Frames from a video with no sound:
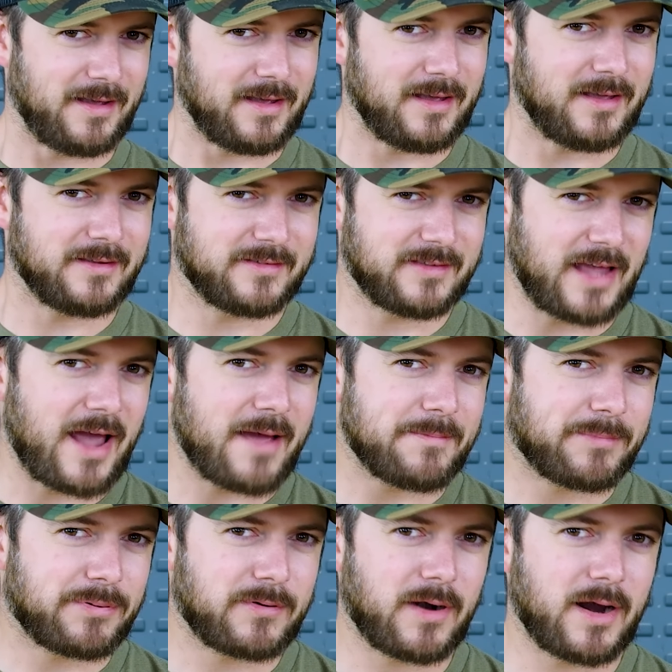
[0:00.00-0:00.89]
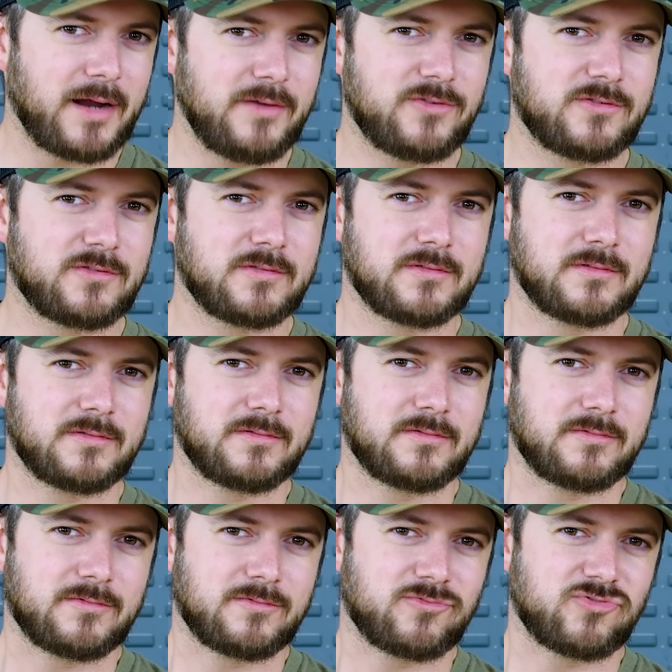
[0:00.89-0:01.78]
is that price
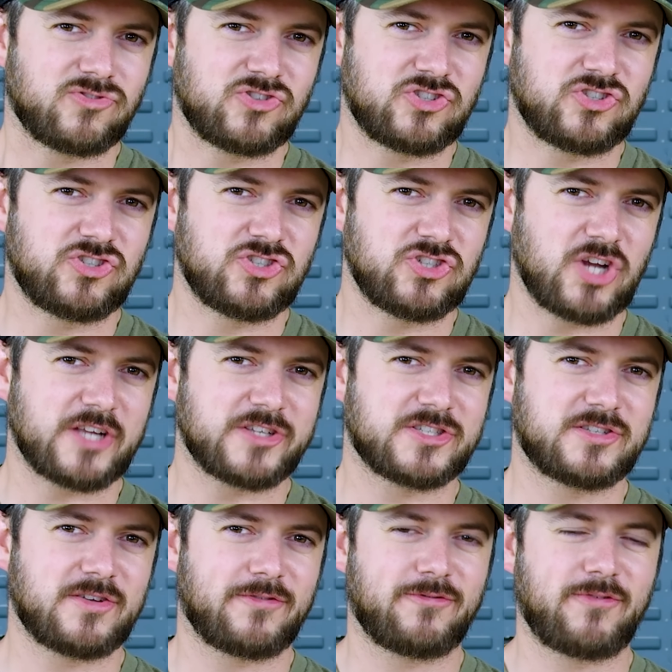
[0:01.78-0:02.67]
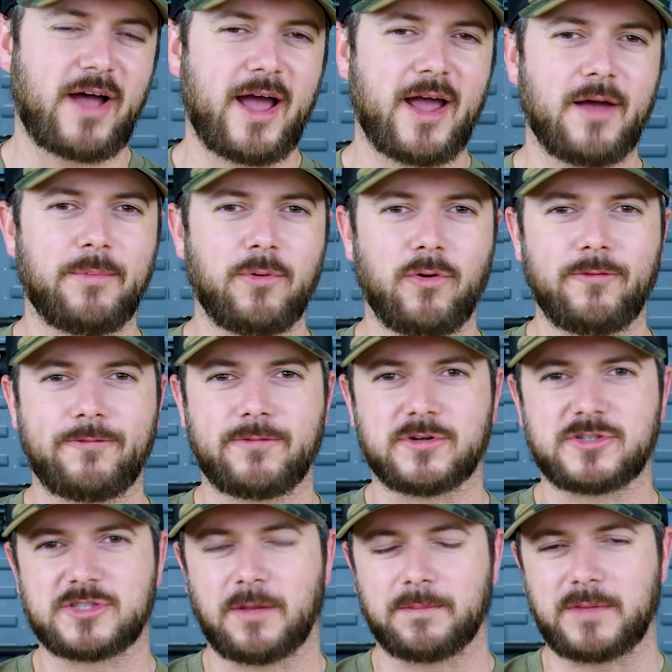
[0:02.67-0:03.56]
justifiable
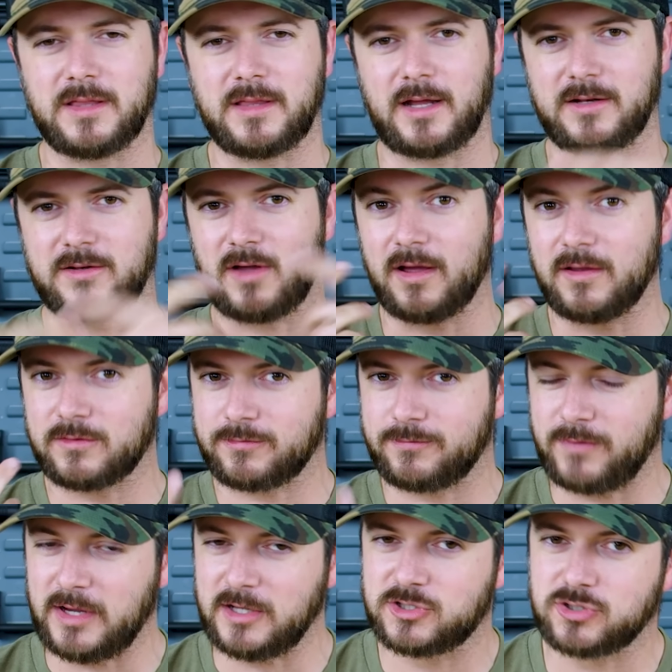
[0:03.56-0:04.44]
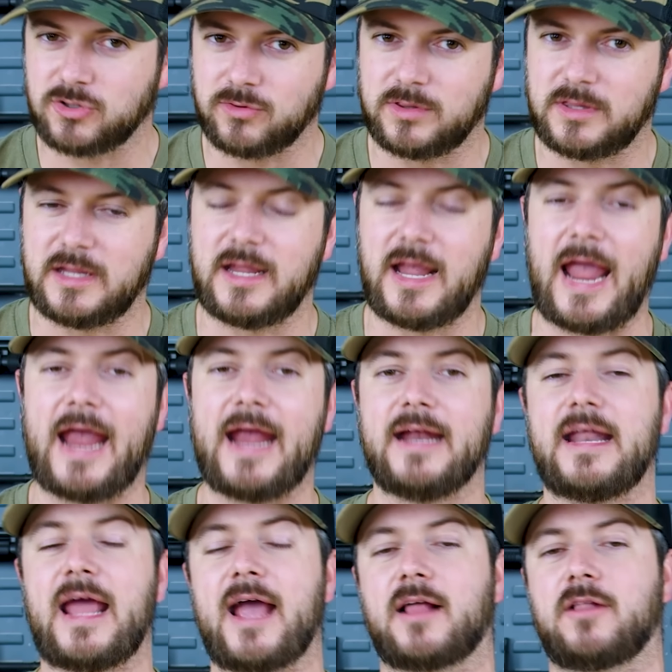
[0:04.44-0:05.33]
for something that does feature the
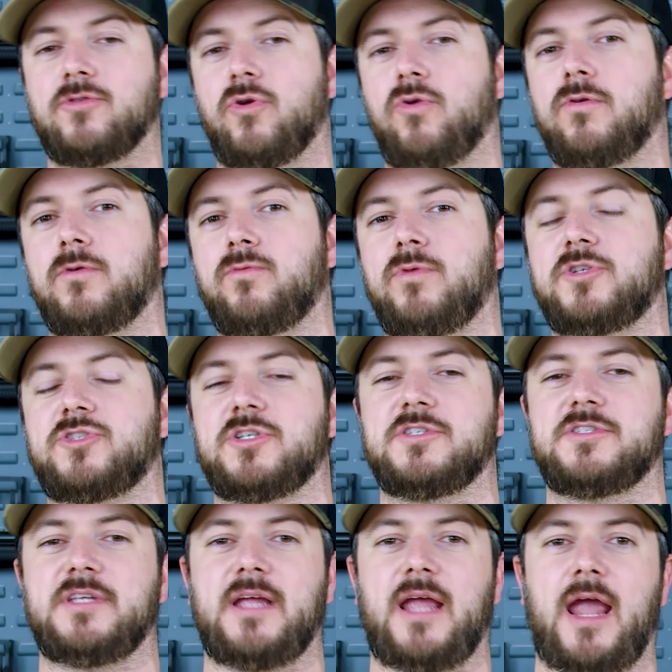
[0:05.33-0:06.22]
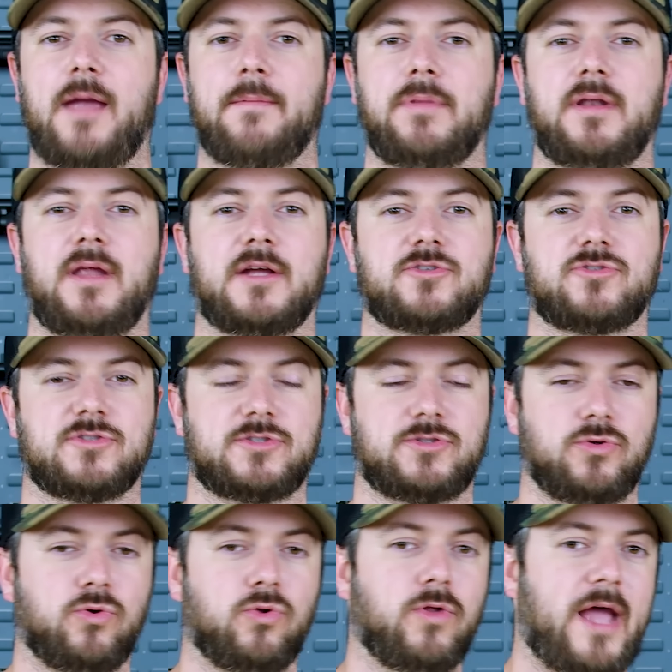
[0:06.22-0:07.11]
ADAC lower, which is the ambidextrous
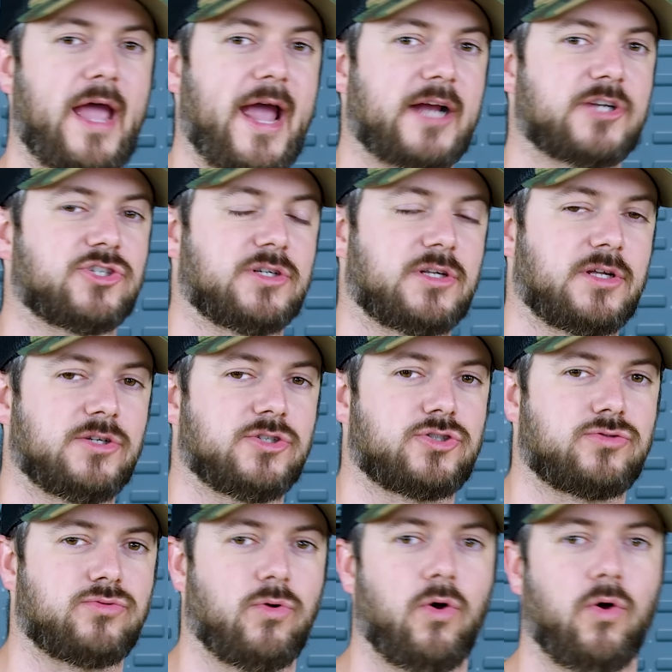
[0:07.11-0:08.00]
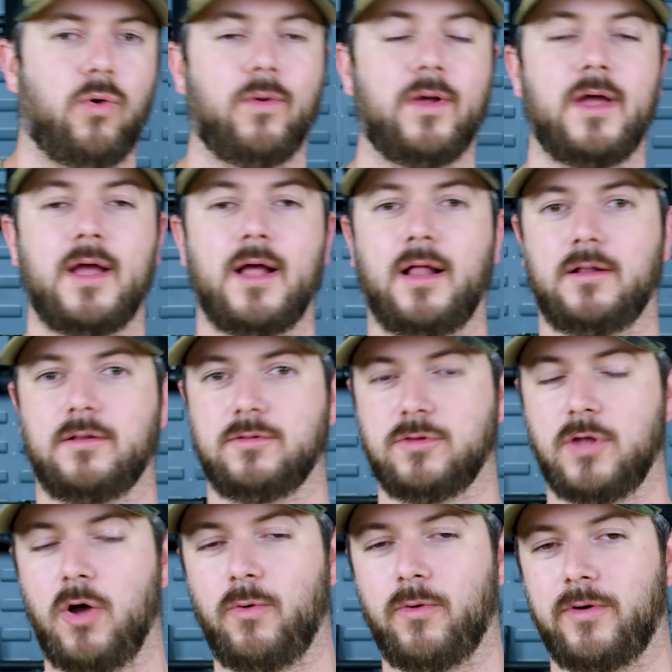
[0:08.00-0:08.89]
dual action control
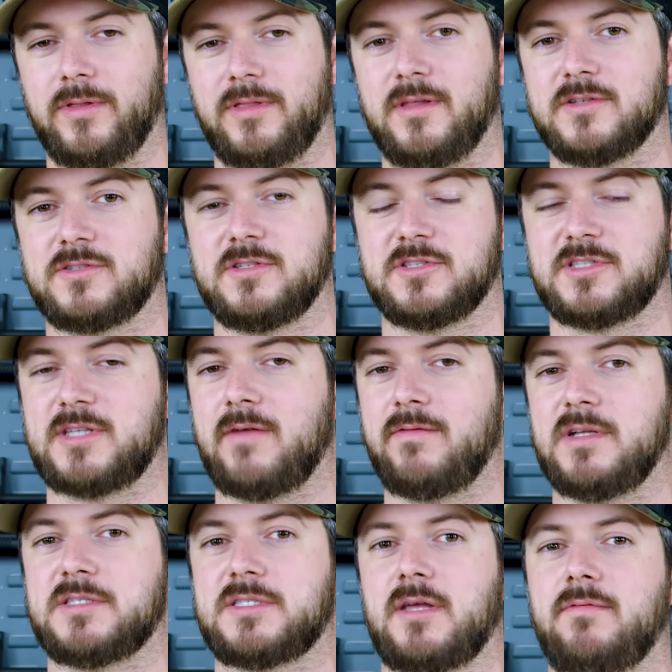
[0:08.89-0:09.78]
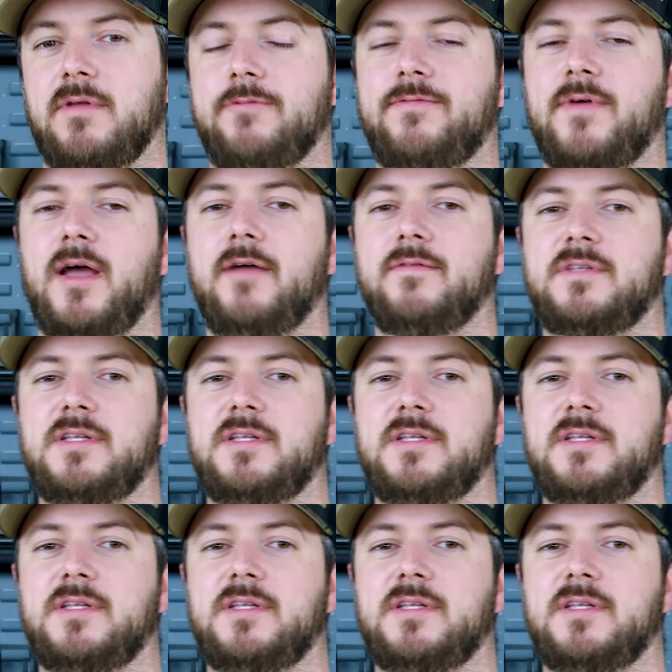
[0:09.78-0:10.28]
lower. This is 7075